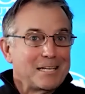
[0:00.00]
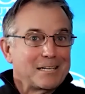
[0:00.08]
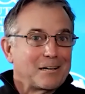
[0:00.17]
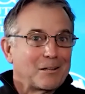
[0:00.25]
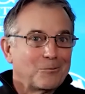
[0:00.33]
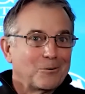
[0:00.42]
In
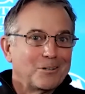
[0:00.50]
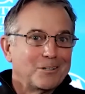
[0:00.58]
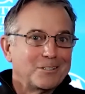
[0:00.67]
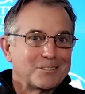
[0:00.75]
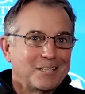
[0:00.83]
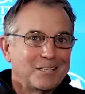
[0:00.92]
other
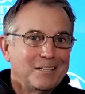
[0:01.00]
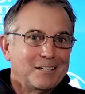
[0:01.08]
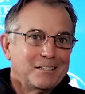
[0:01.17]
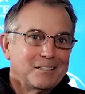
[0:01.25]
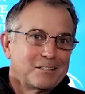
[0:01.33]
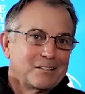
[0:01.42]
words,
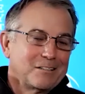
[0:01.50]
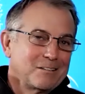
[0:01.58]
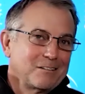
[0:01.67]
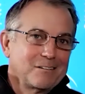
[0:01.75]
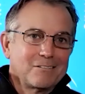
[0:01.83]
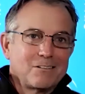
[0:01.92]

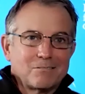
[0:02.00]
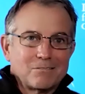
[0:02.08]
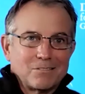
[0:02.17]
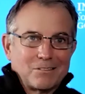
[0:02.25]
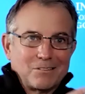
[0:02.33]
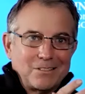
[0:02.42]

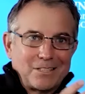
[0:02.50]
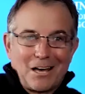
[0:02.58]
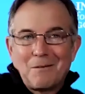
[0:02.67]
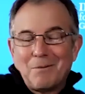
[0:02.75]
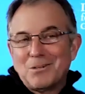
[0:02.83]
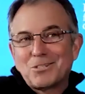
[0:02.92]
you got
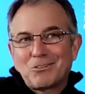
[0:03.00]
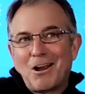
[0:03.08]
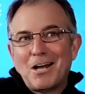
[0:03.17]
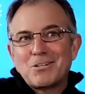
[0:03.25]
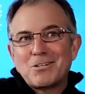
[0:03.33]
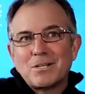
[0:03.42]
a bunch of
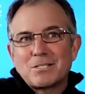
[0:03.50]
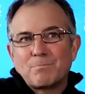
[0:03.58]
graduates,